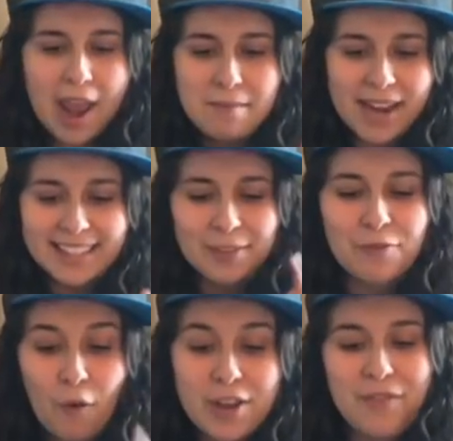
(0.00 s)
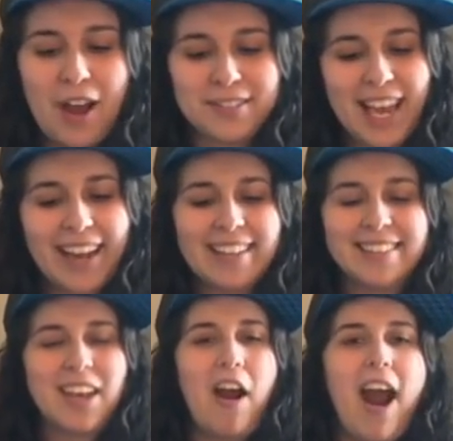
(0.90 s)
Eight minutes and 45
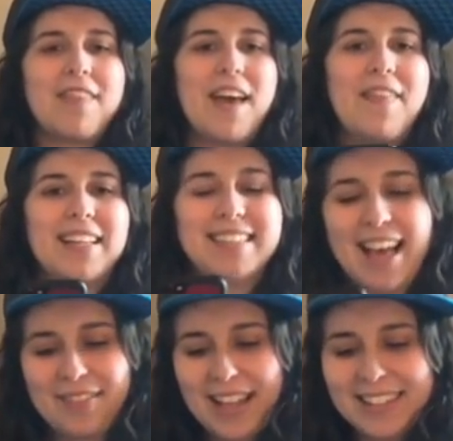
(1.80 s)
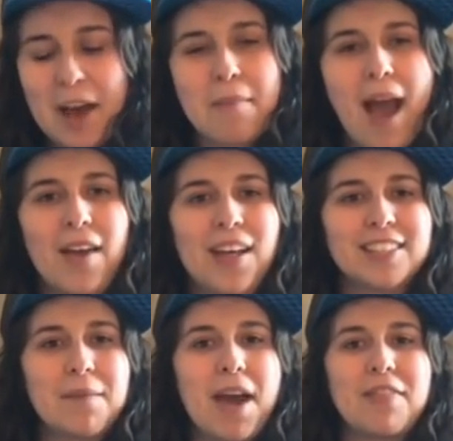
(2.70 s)
seconds. All right, that, that's not that's not bad.
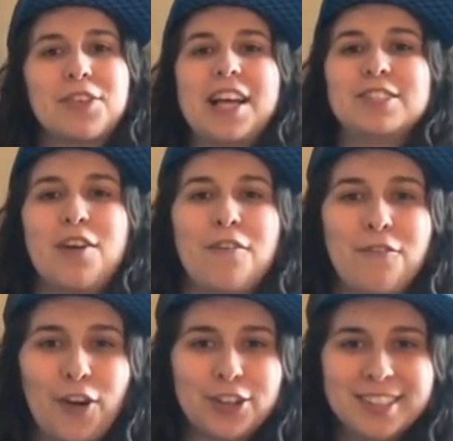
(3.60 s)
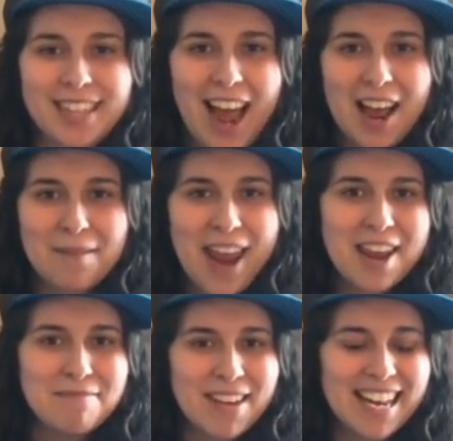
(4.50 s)
That's not bad. So that's our first time.
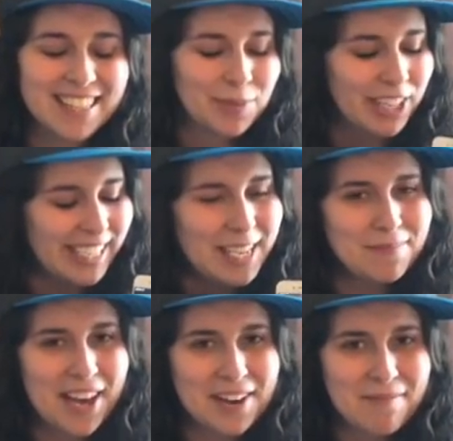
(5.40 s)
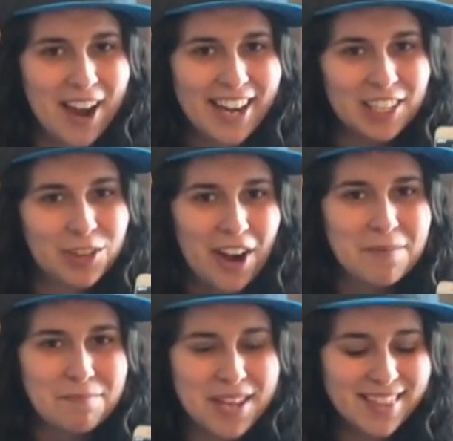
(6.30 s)
Eight minutes. We're gonna keep that in mind and try to
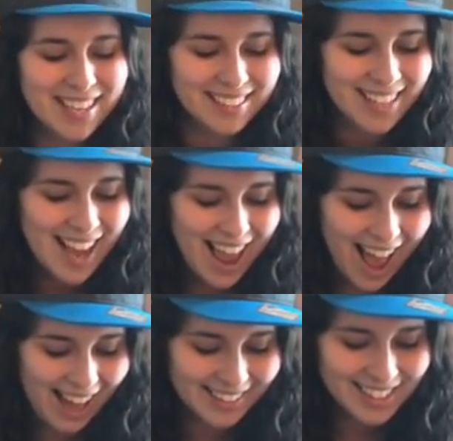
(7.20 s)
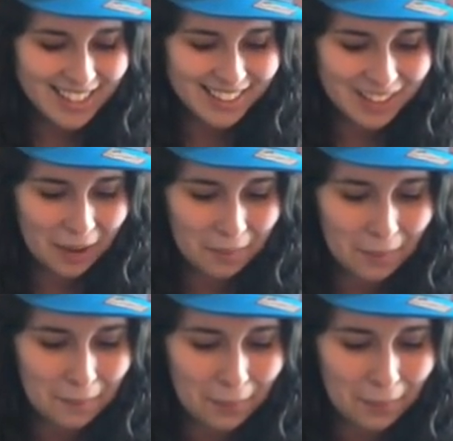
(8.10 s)
beat this at some